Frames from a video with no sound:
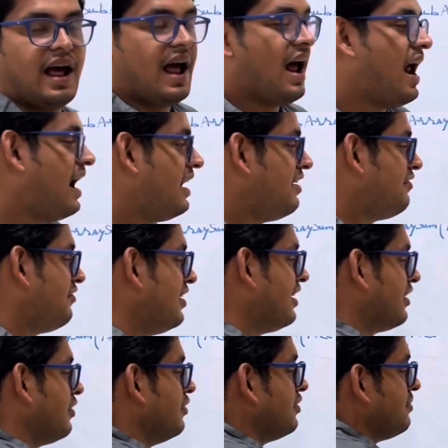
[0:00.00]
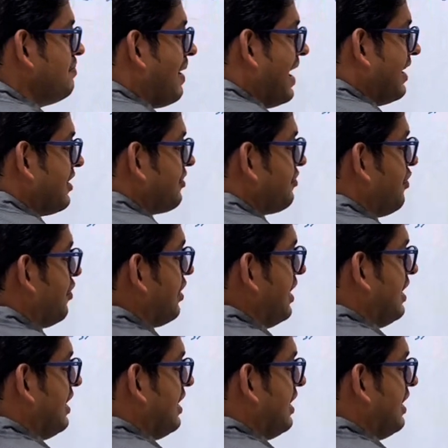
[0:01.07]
And if we include minus 4,